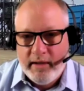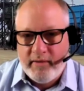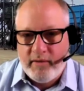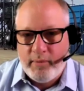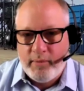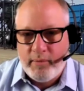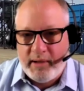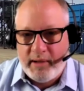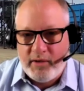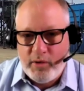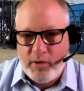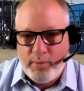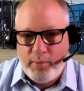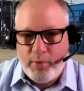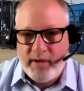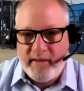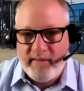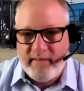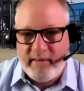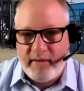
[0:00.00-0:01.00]
is about
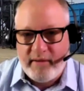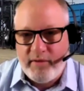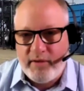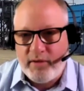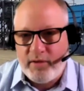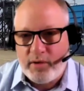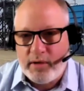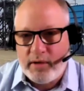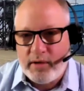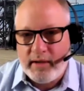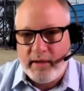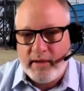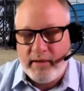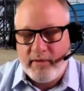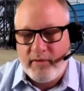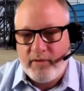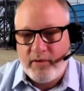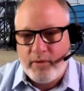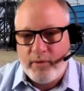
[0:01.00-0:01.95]
2.7 trillion.